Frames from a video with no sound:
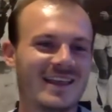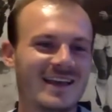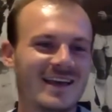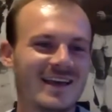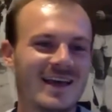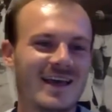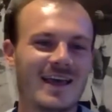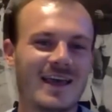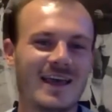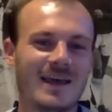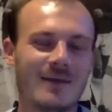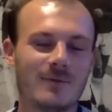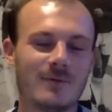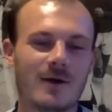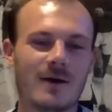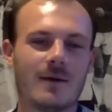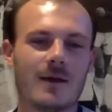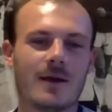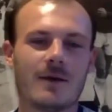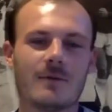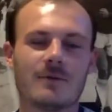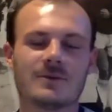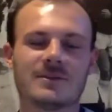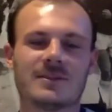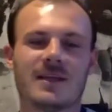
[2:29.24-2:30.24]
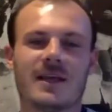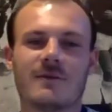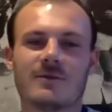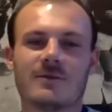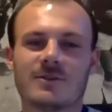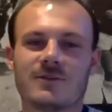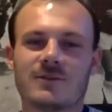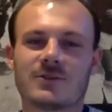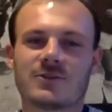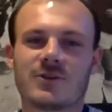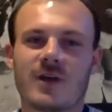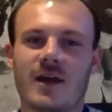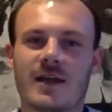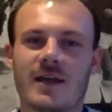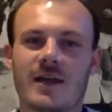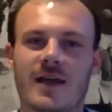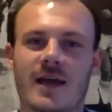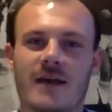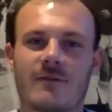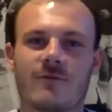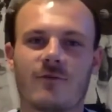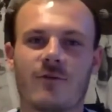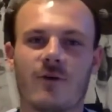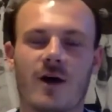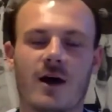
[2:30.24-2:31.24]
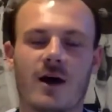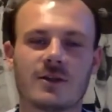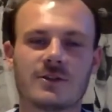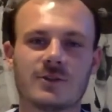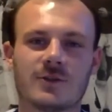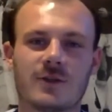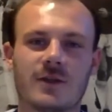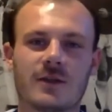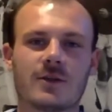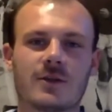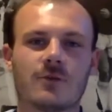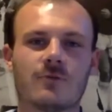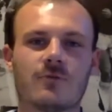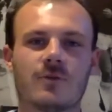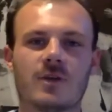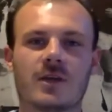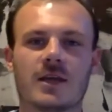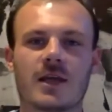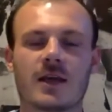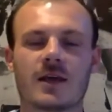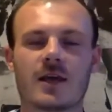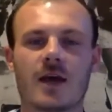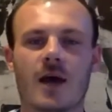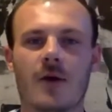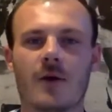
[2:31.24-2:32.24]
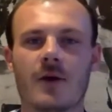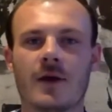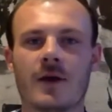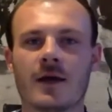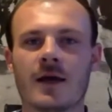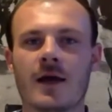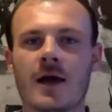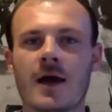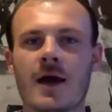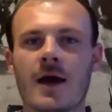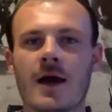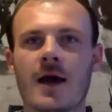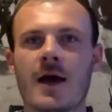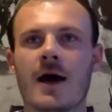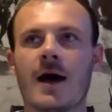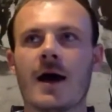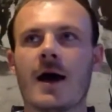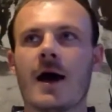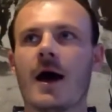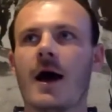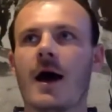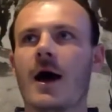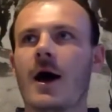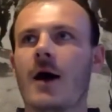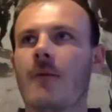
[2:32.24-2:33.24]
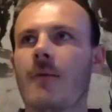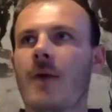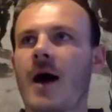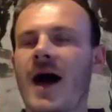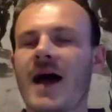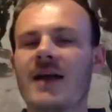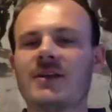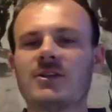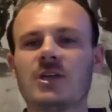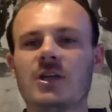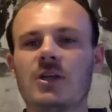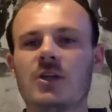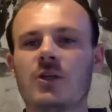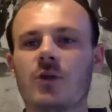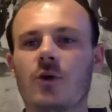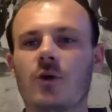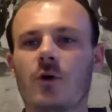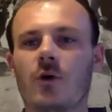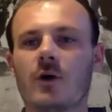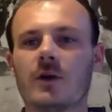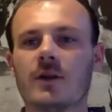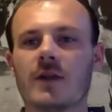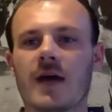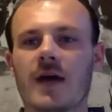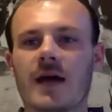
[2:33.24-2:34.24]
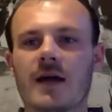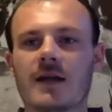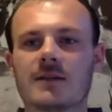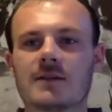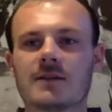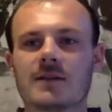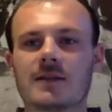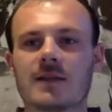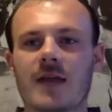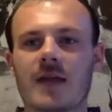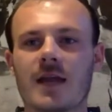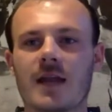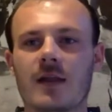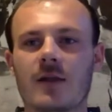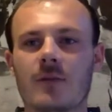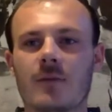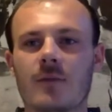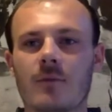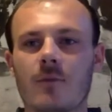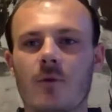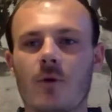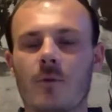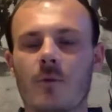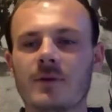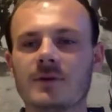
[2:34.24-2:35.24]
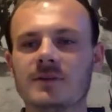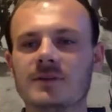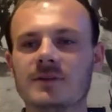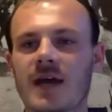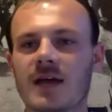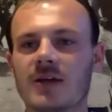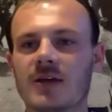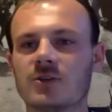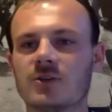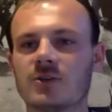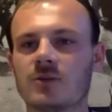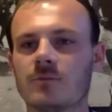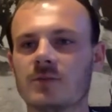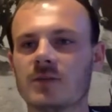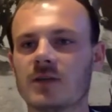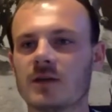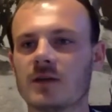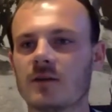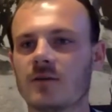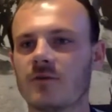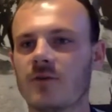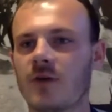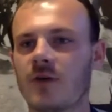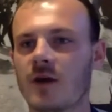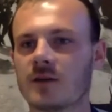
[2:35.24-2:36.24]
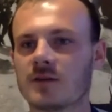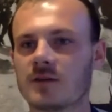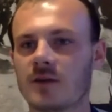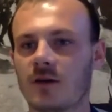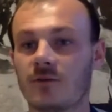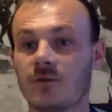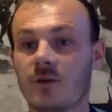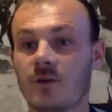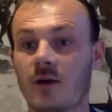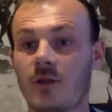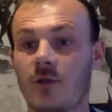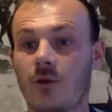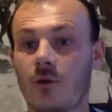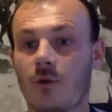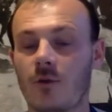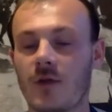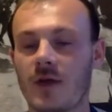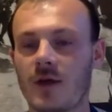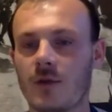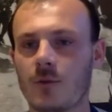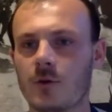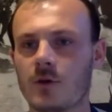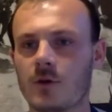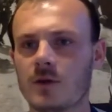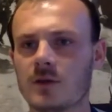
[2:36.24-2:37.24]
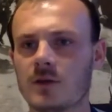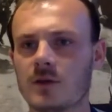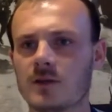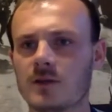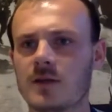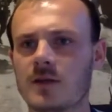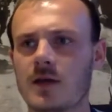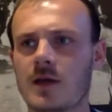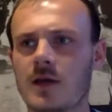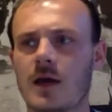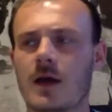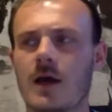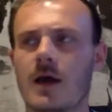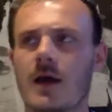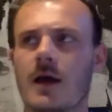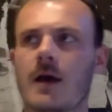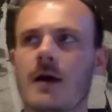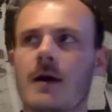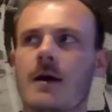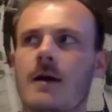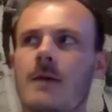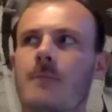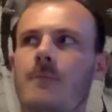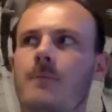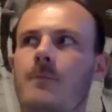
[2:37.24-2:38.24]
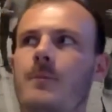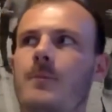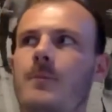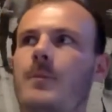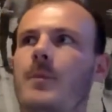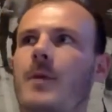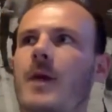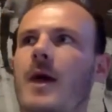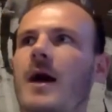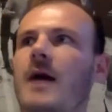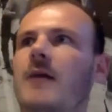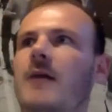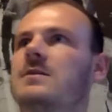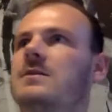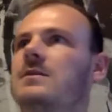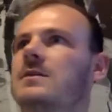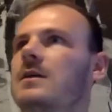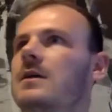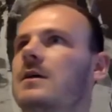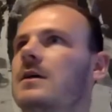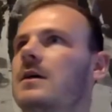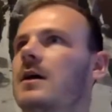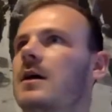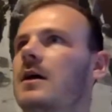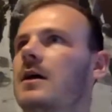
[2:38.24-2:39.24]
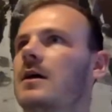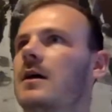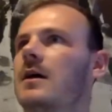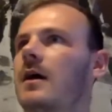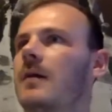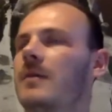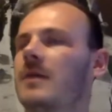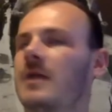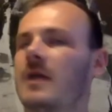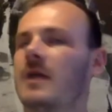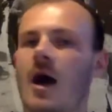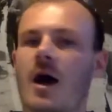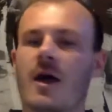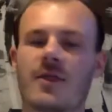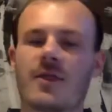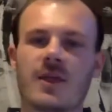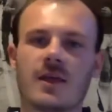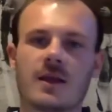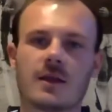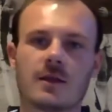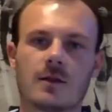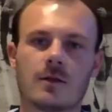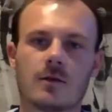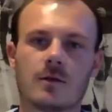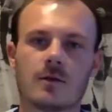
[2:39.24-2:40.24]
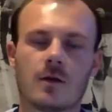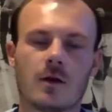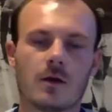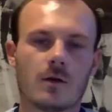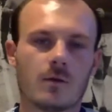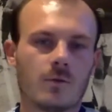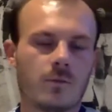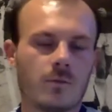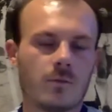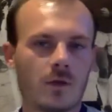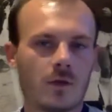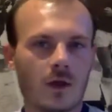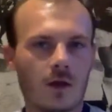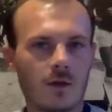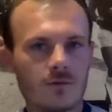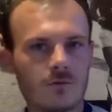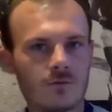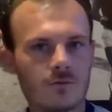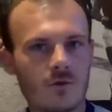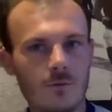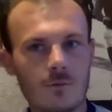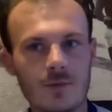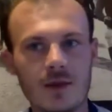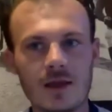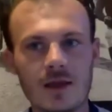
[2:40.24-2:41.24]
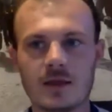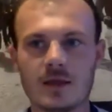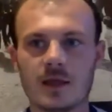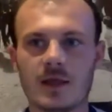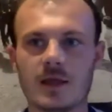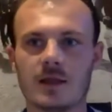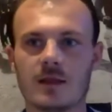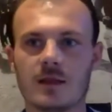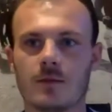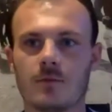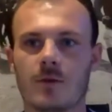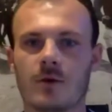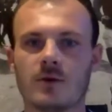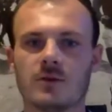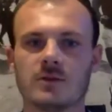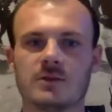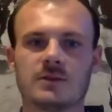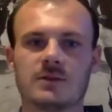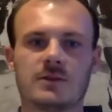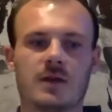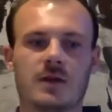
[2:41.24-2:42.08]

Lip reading: It was a frustrating game for Arsenal. They couldn't really get going. I actually thought that they had a little bit more possession, particularly in the first half, than I thought they would. But I mean, I think for me the most